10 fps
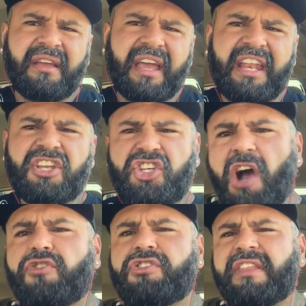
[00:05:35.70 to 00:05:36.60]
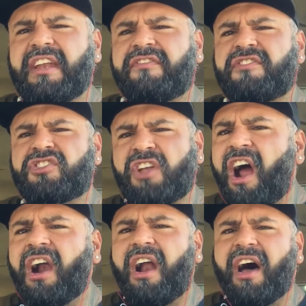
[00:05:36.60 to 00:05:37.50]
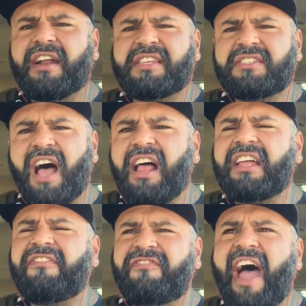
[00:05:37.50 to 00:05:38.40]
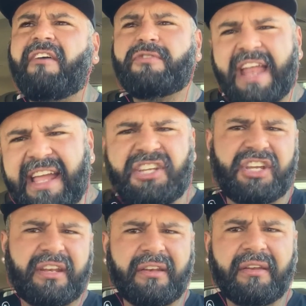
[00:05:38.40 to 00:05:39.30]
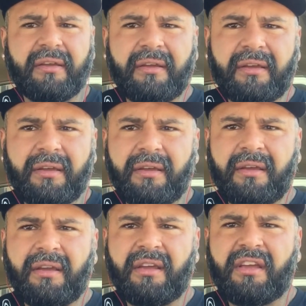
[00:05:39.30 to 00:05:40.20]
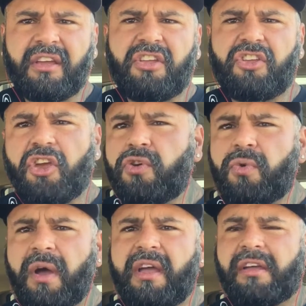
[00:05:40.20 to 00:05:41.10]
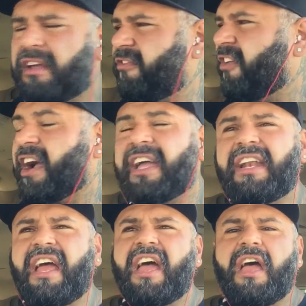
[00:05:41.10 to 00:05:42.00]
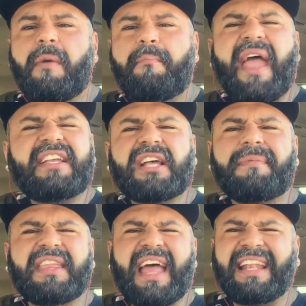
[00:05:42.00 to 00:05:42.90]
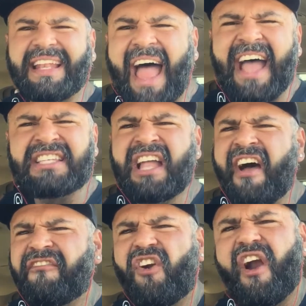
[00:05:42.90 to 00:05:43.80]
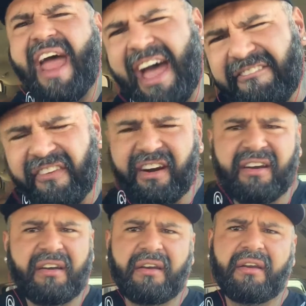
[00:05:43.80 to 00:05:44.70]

And it shows you that if you start on a solid foundation, you can fucking make something that lasts forever.